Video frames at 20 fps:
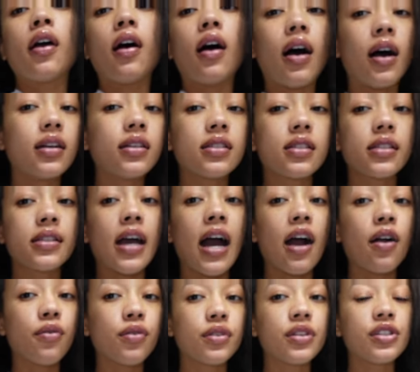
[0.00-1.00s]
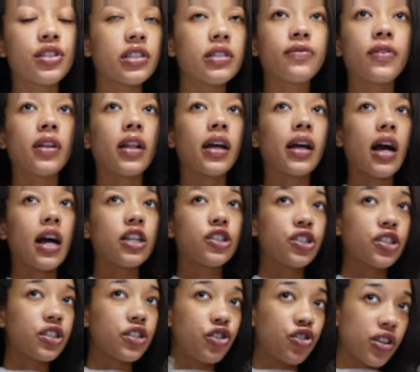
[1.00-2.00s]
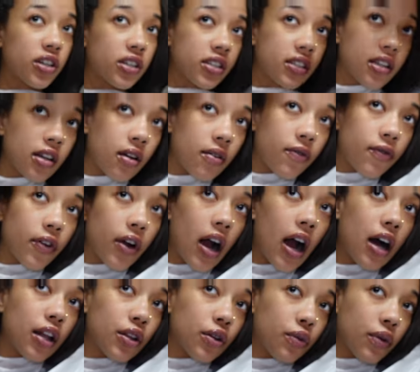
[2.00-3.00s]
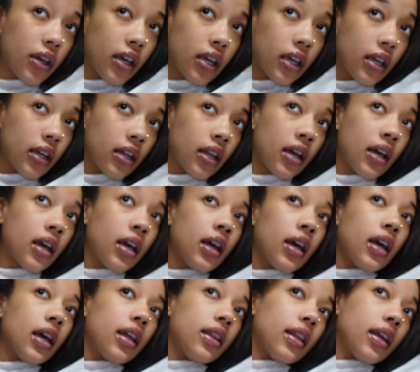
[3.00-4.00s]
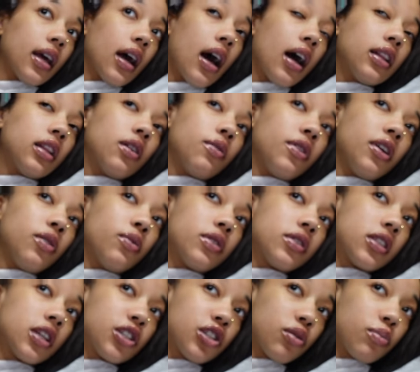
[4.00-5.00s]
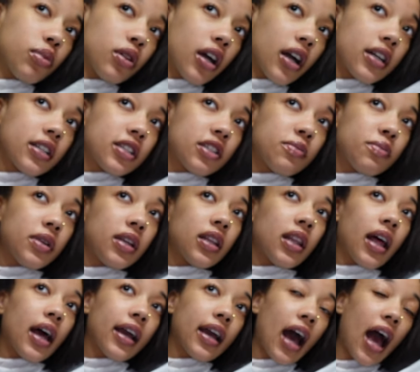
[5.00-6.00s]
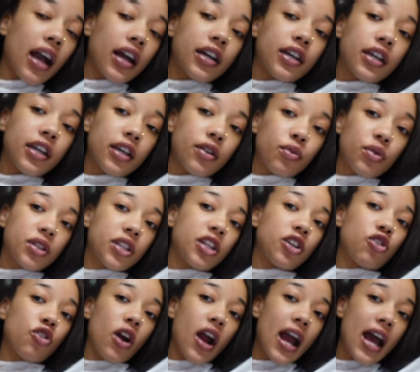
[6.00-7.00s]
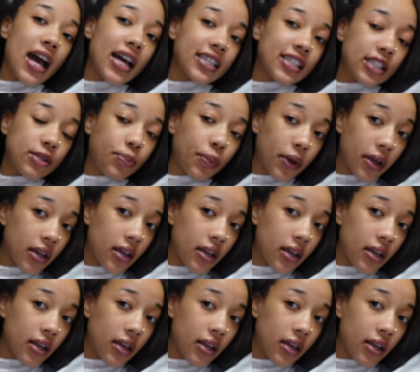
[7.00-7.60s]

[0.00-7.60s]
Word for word: Honestly, I really just feel like I just dressed up for Halloween, and then Halloween was such a blur to me, like I couldn't really grasp